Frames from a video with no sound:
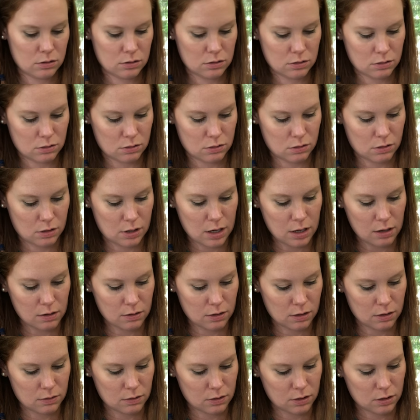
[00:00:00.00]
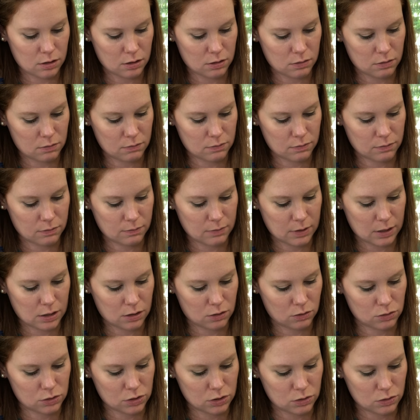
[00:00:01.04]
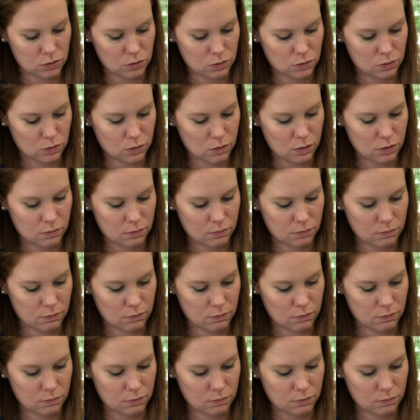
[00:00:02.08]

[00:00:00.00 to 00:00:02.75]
All right, petal 2.